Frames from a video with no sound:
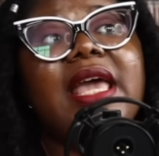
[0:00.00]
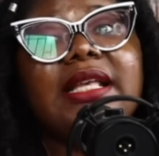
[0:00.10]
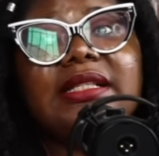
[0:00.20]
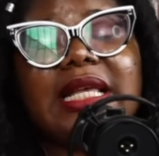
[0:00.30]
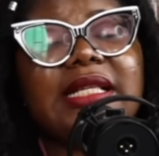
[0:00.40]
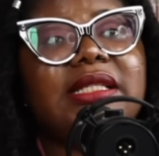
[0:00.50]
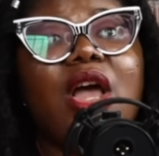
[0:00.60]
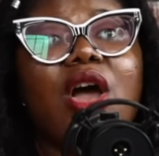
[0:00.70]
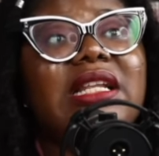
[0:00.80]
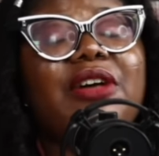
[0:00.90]
sis,
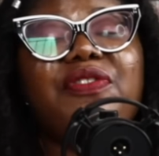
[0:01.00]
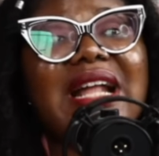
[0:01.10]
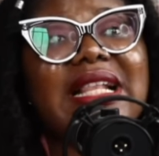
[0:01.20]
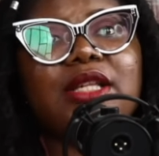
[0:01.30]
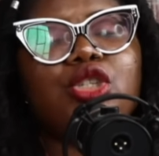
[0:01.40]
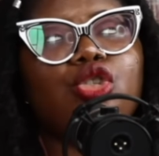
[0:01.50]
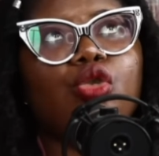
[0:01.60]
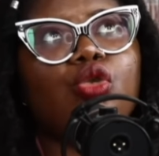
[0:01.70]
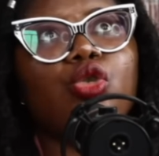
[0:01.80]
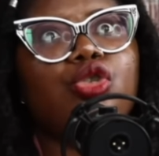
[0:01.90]
the fact that you
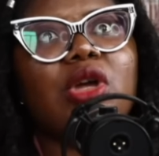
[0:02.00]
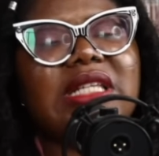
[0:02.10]
could not